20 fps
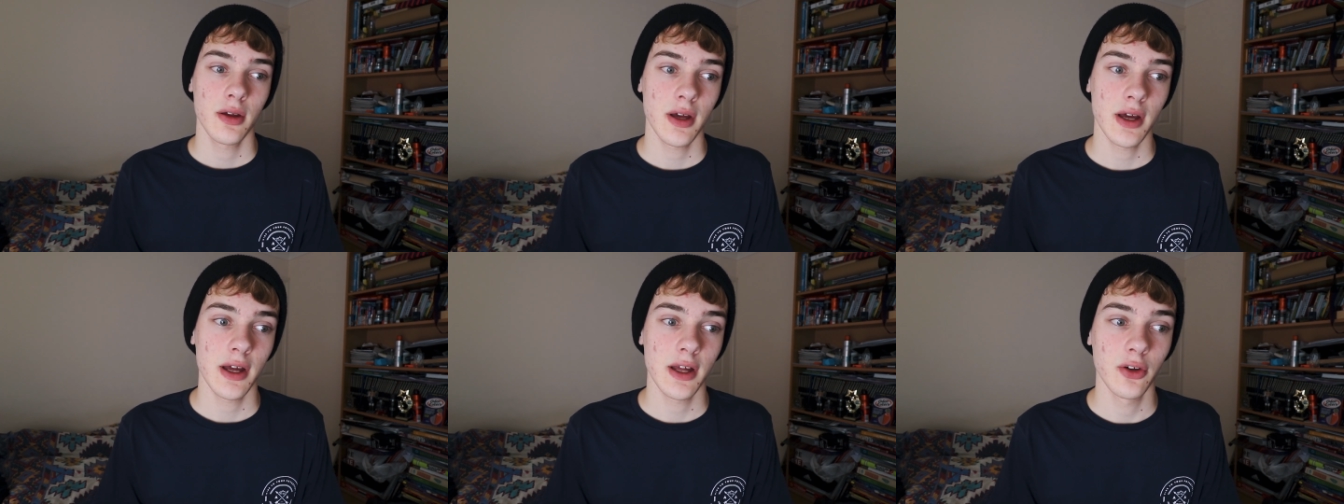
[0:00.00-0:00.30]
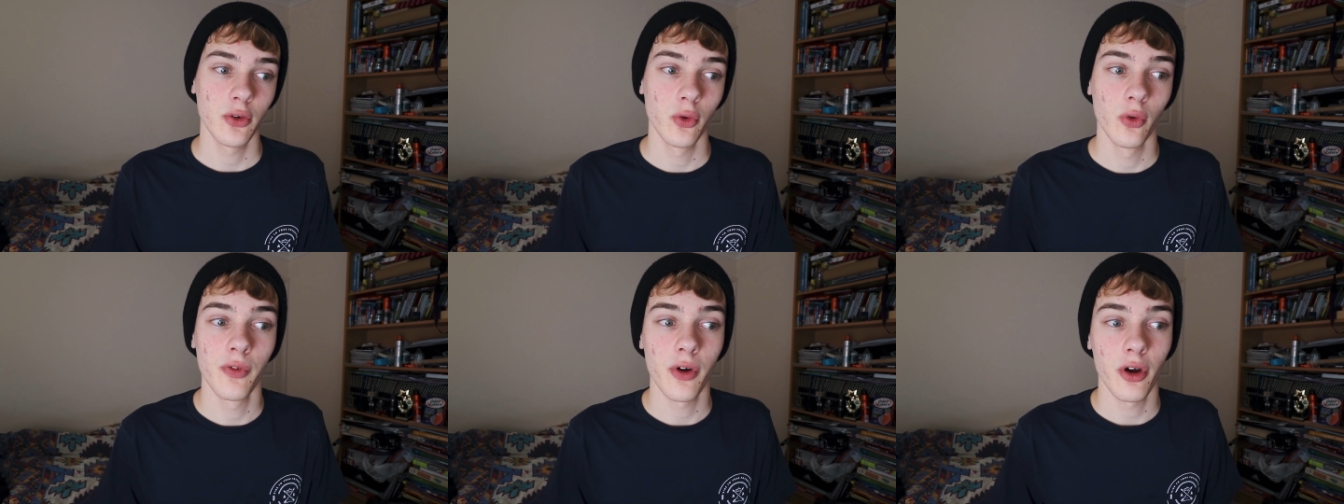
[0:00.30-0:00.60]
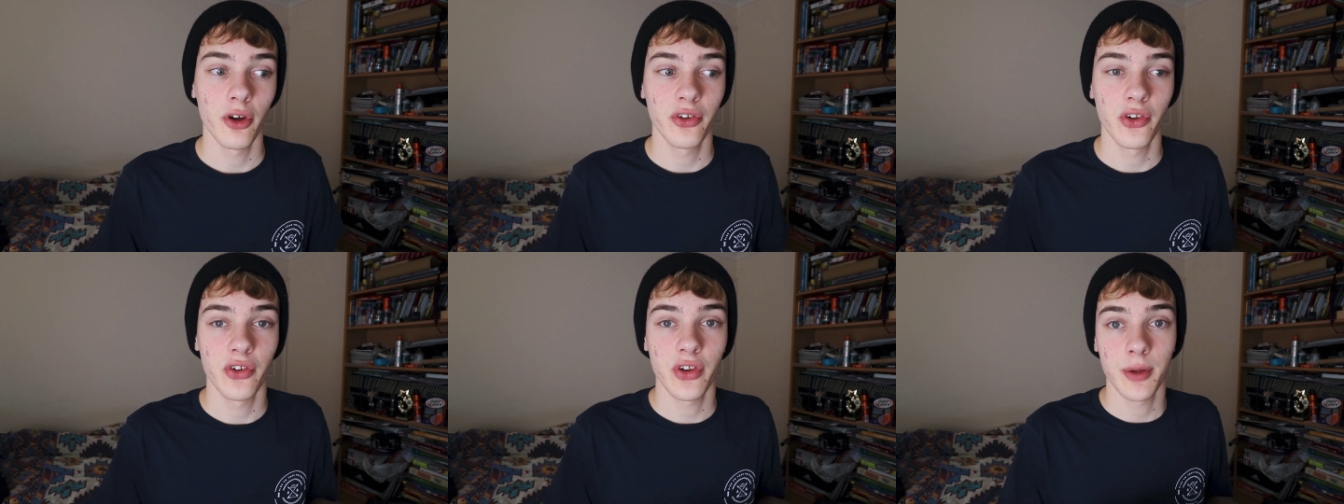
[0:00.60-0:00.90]
And although
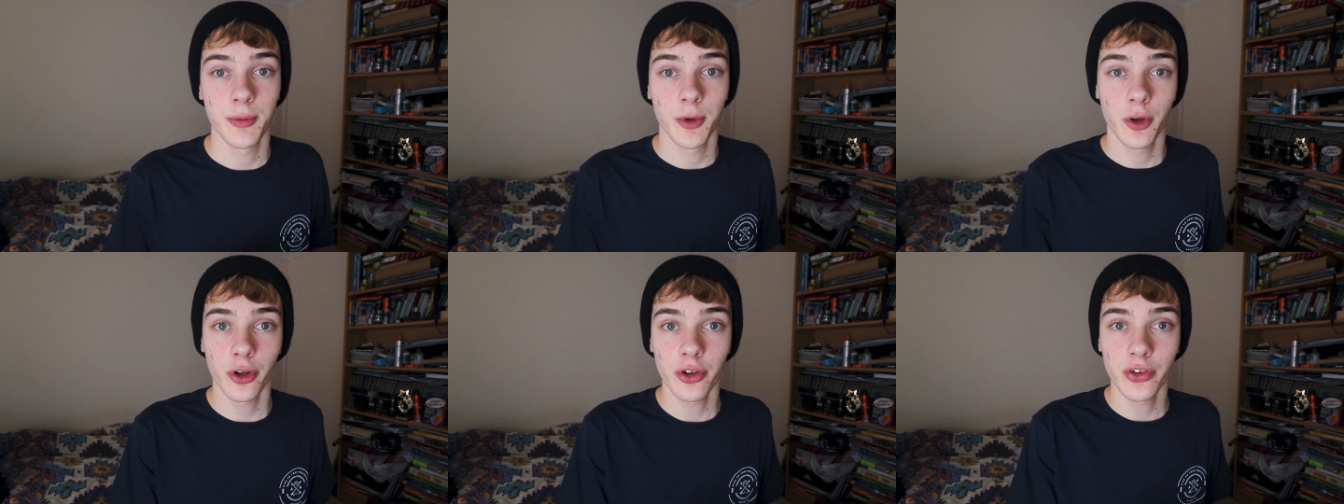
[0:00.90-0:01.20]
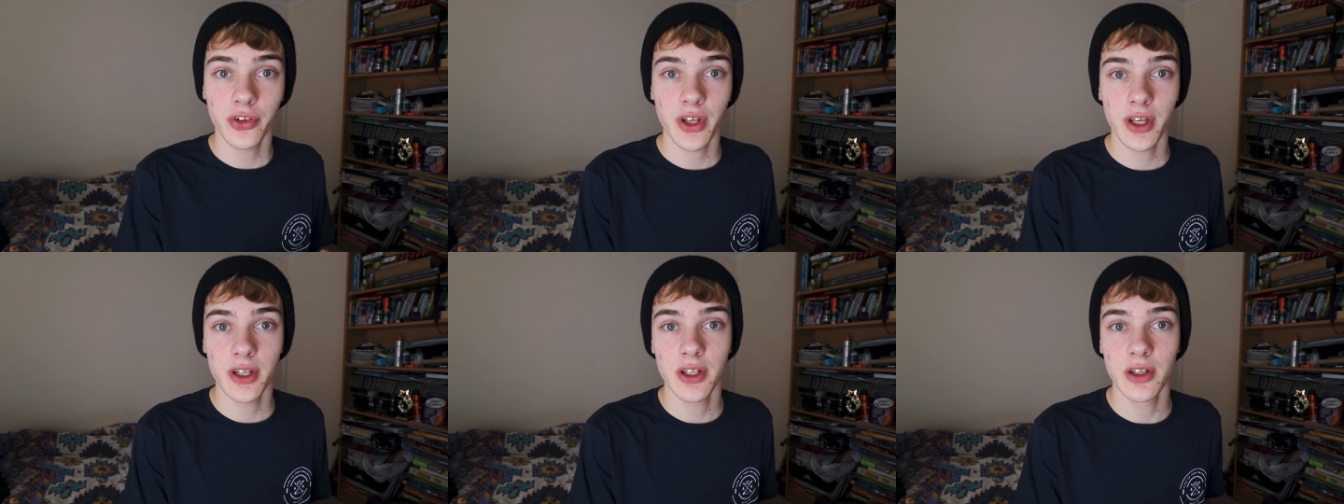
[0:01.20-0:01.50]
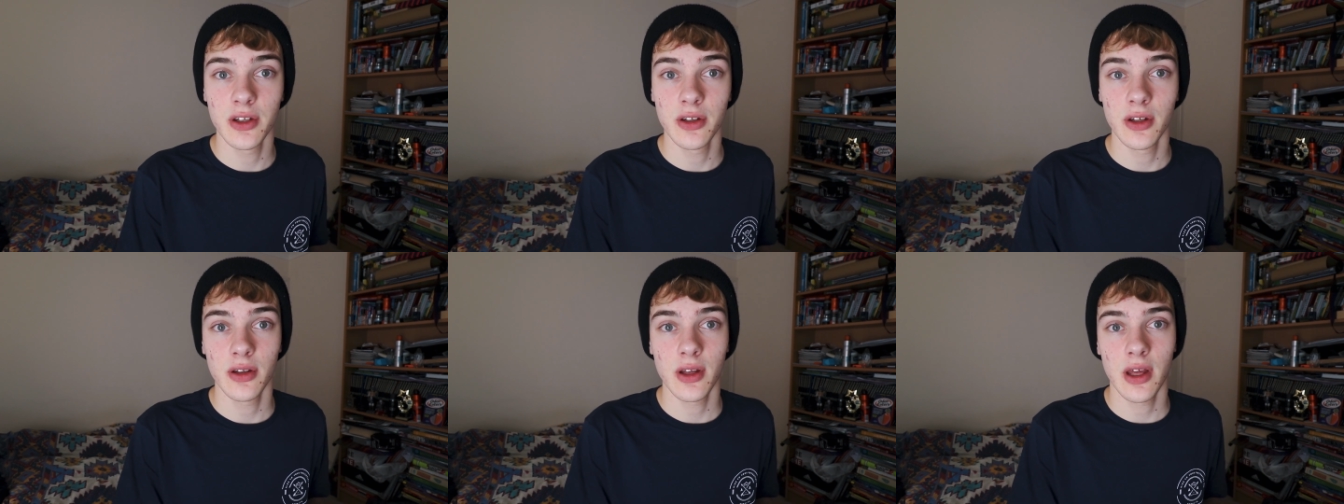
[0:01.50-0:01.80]
it's the same content,
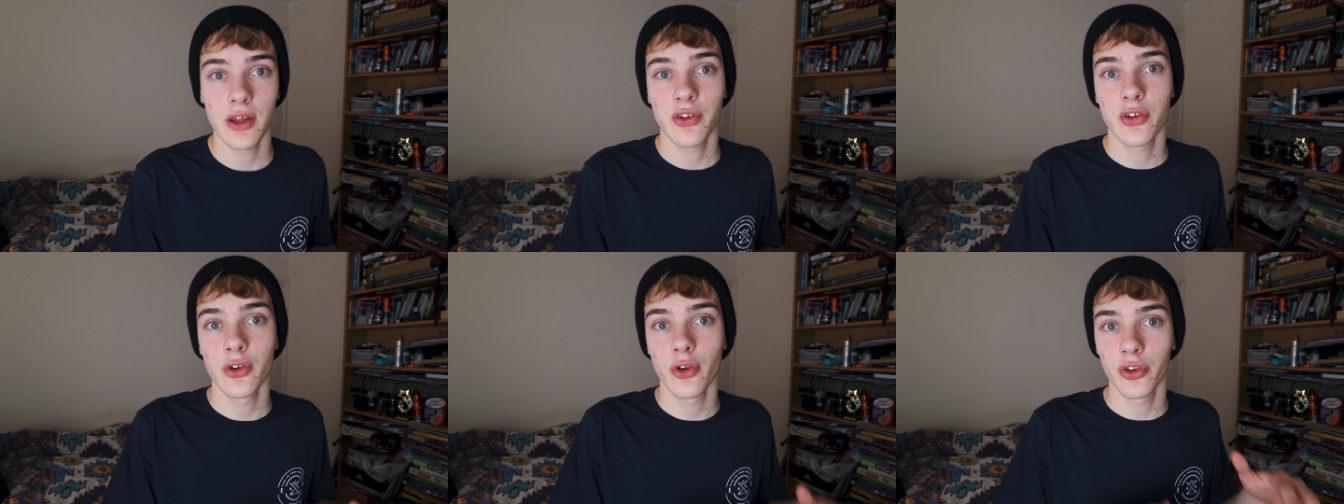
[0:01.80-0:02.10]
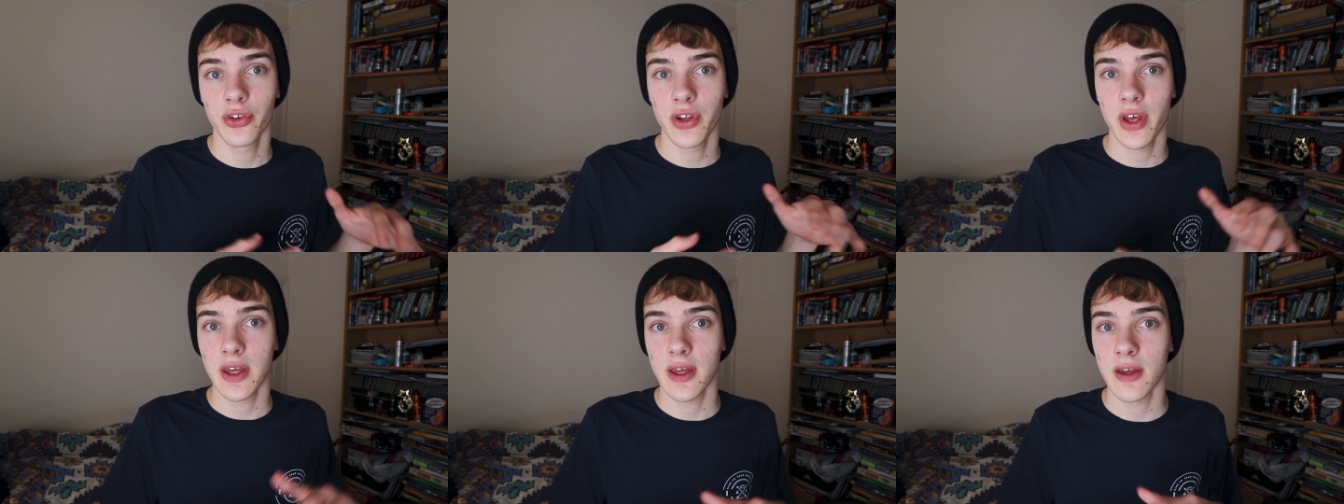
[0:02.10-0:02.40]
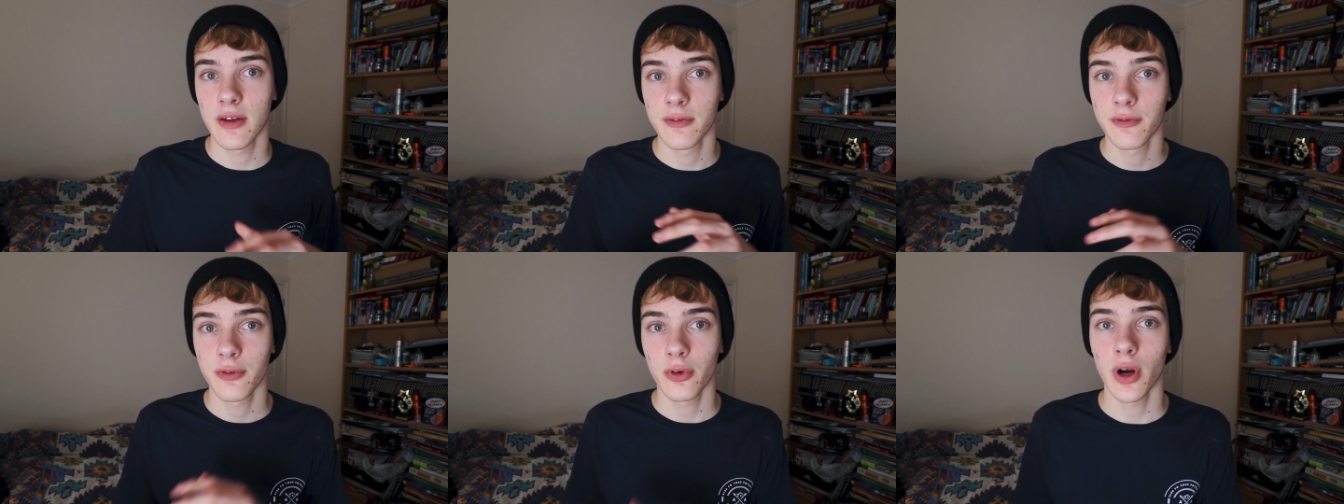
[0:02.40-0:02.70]
it's not
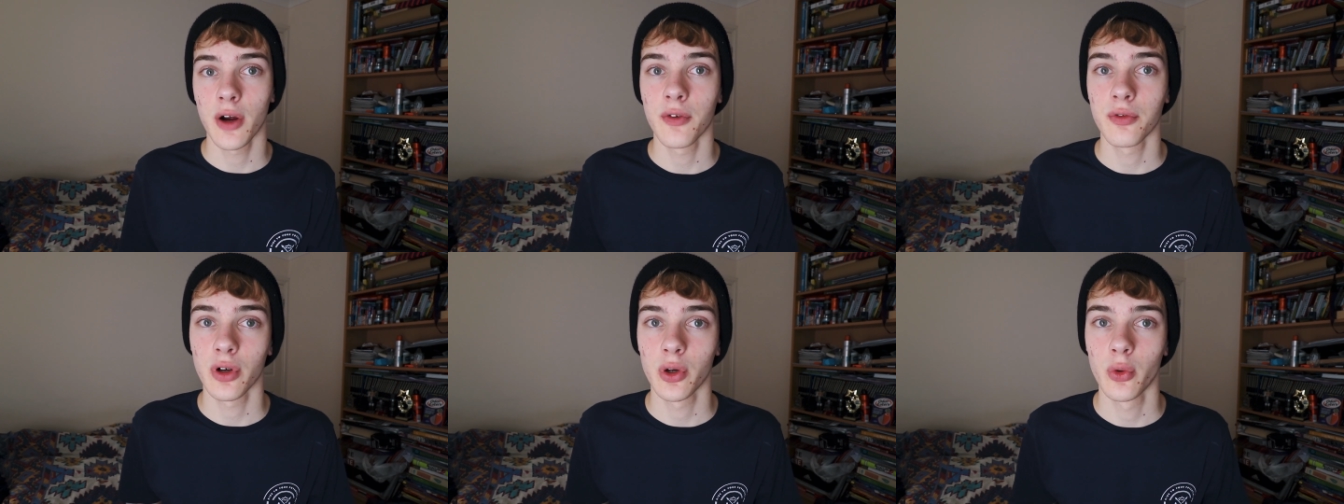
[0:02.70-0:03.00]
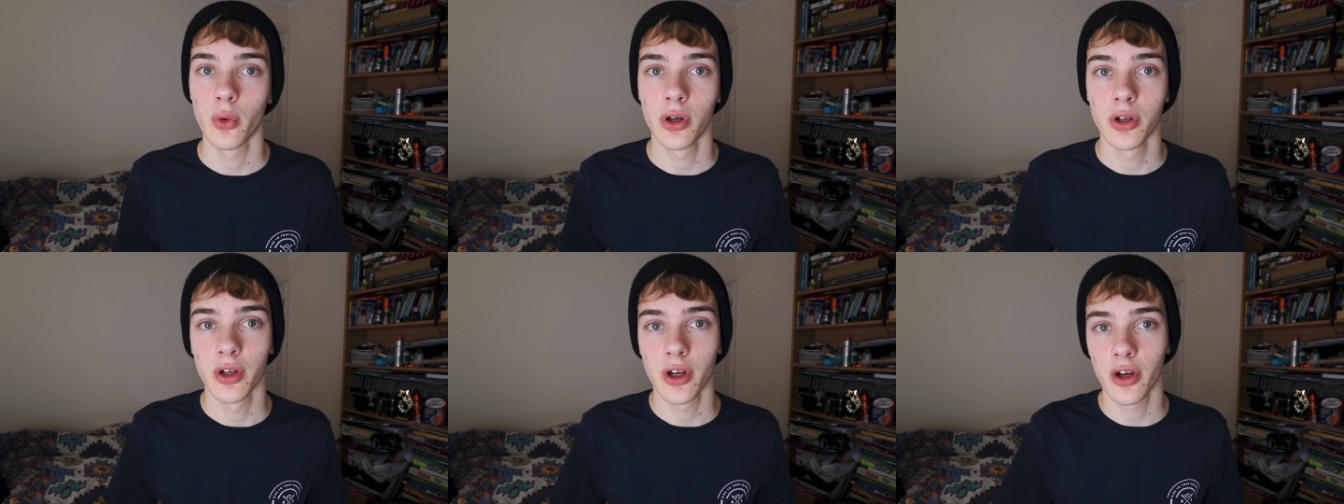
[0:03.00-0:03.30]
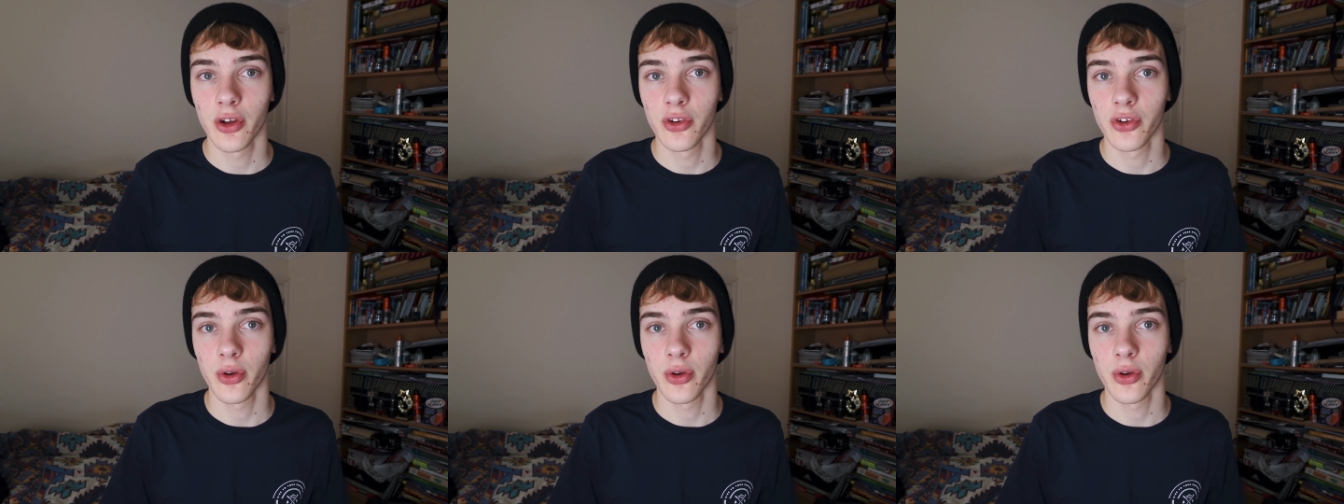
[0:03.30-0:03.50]
taking forever in one go,